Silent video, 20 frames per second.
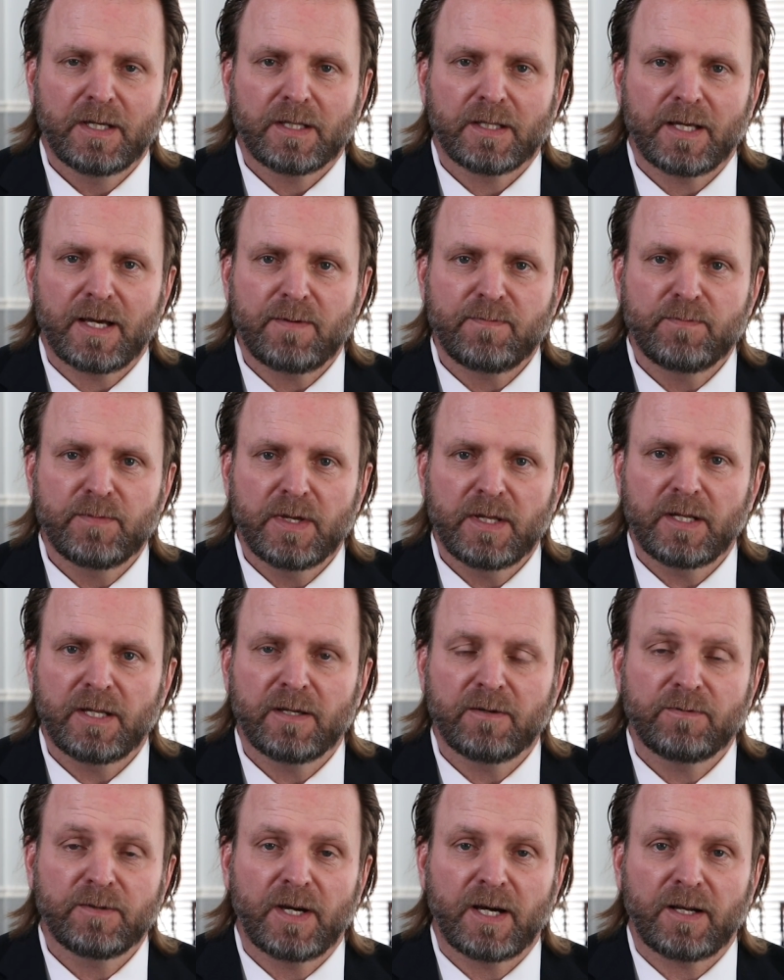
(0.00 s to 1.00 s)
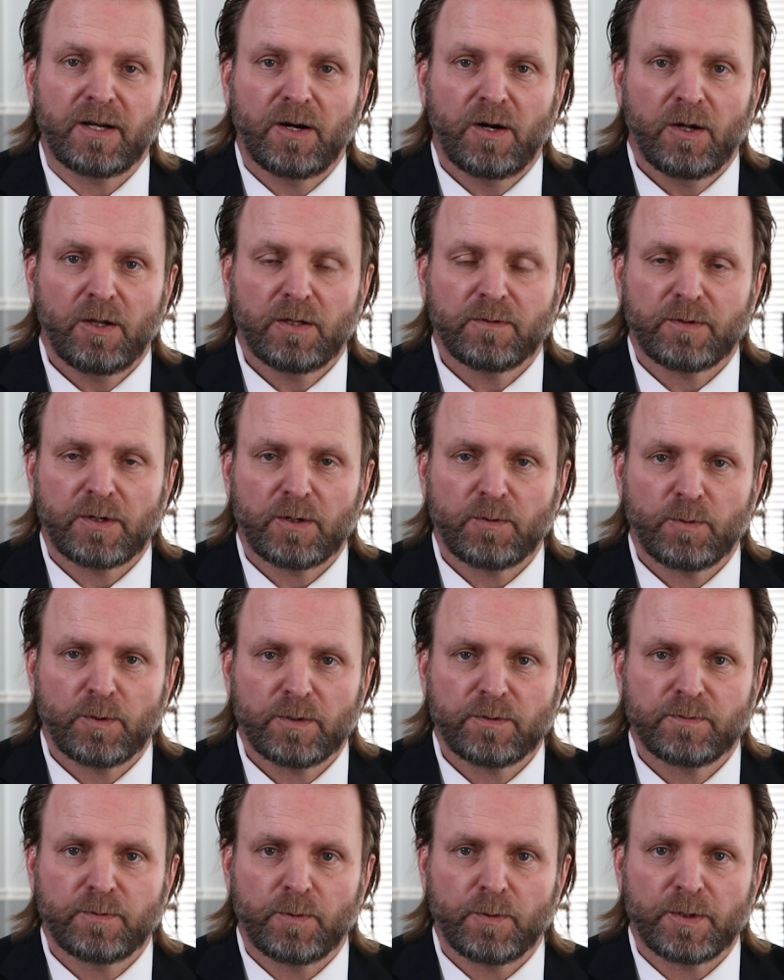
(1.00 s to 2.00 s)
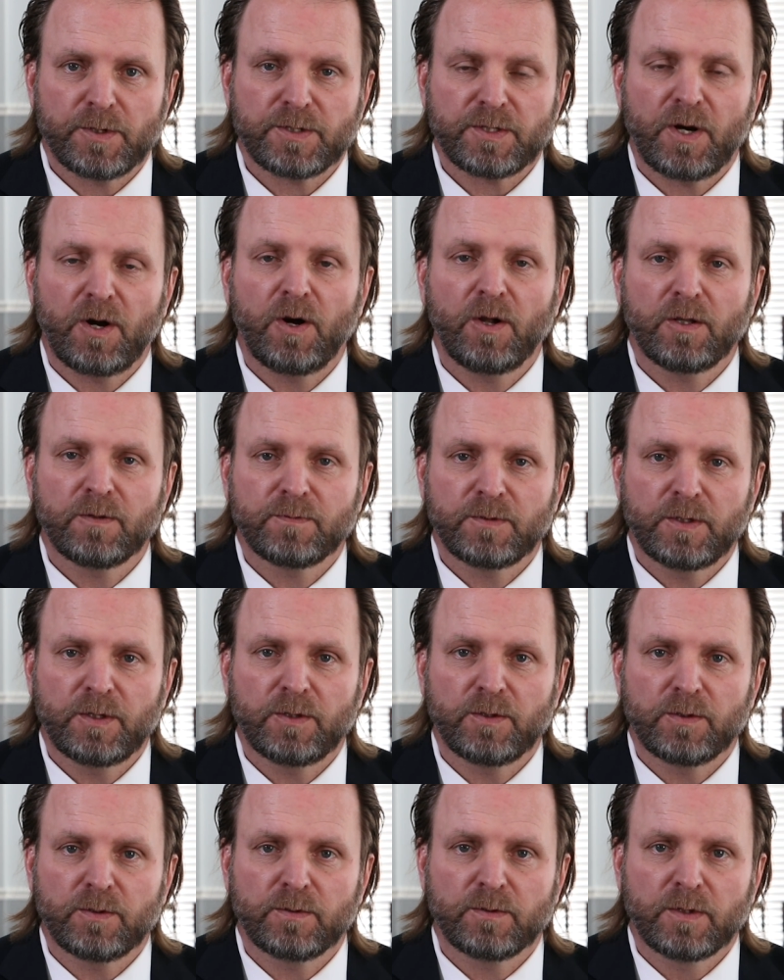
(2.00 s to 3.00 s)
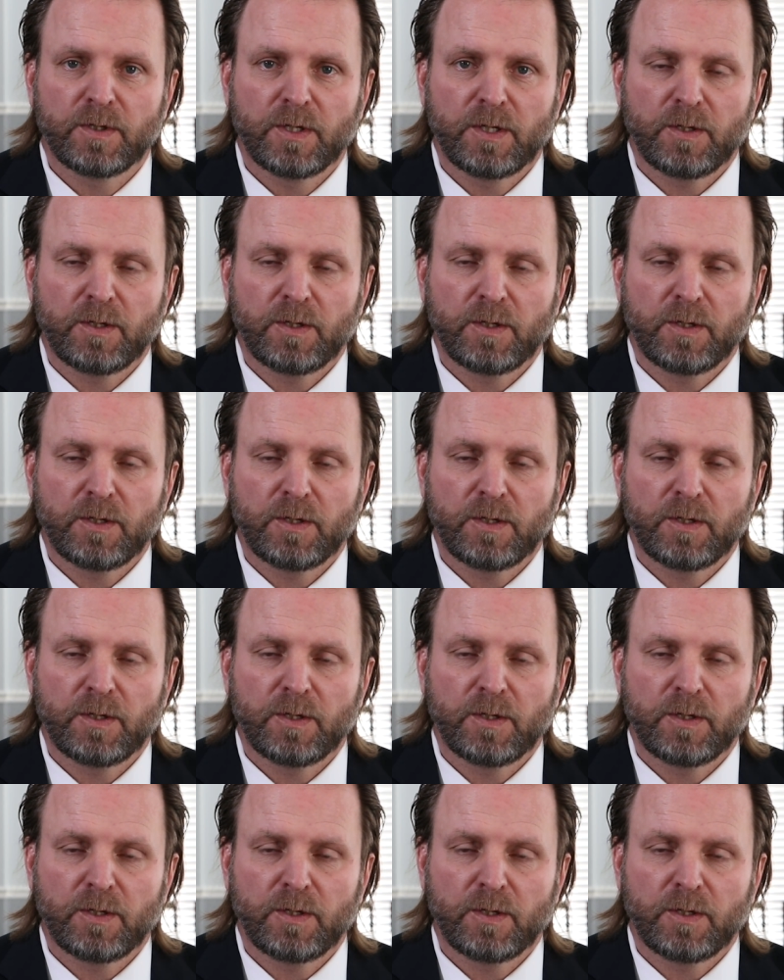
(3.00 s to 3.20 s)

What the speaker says: that many, if not all of our workforce, all of you,